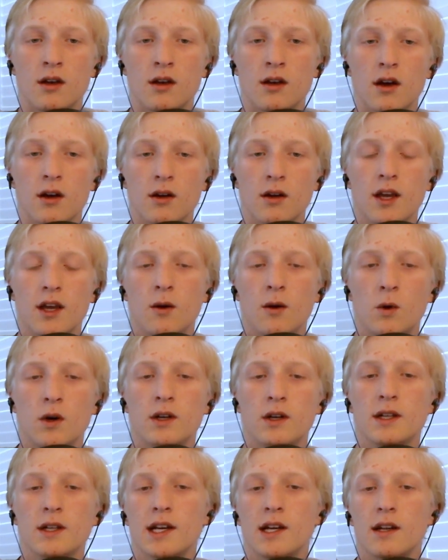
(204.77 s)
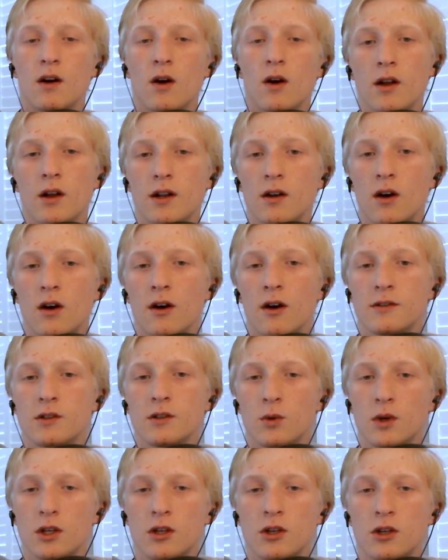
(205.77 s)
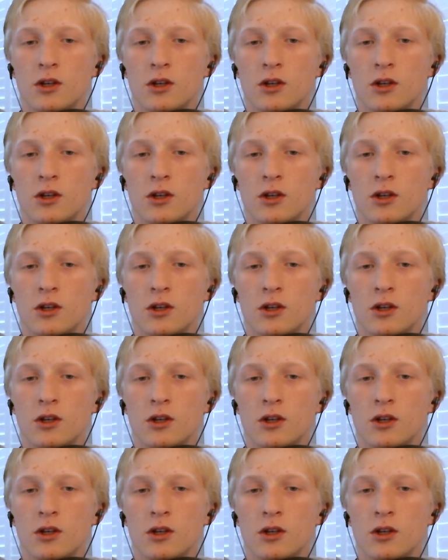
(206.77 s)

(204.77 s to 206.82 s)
can work like an on and off switch,